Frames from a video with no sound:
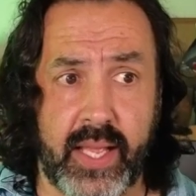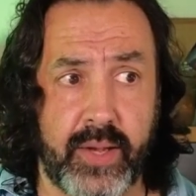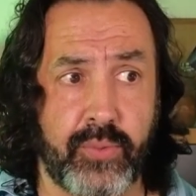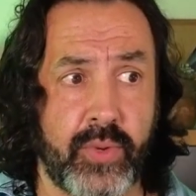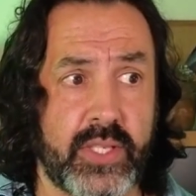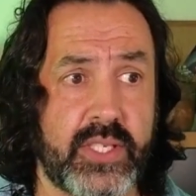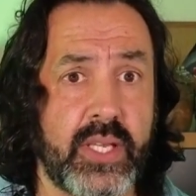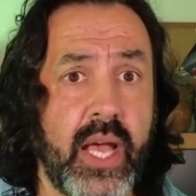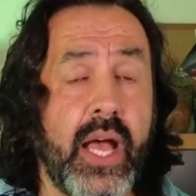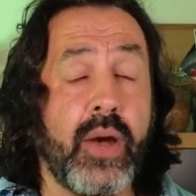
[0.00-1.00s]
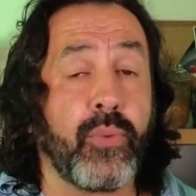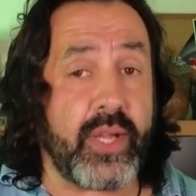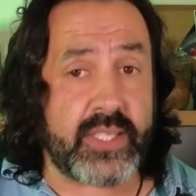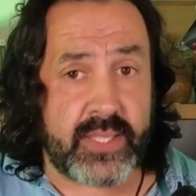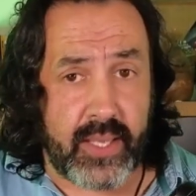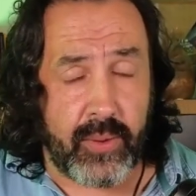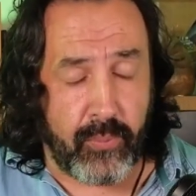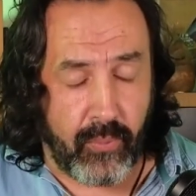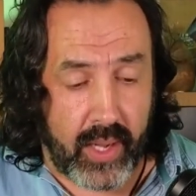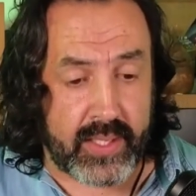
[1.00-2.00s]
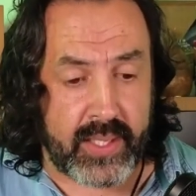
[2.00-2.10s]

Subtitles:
and what